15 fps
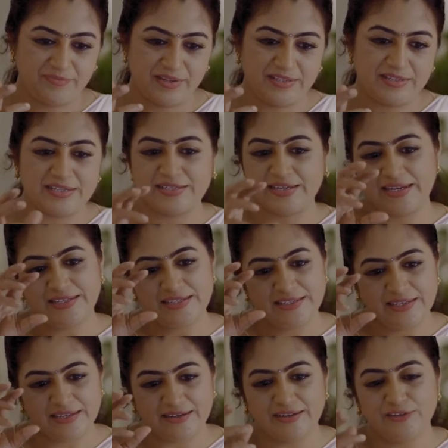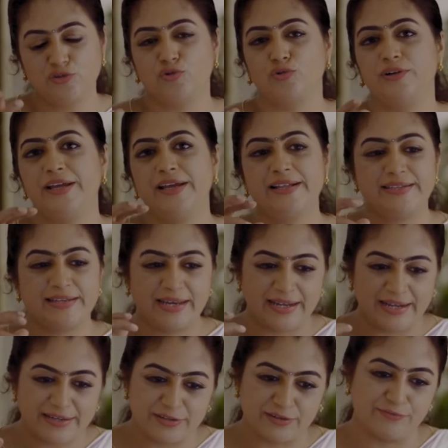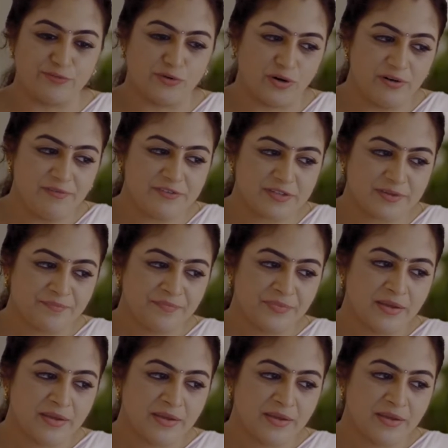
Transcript: in the sense the earth rotates and revolves,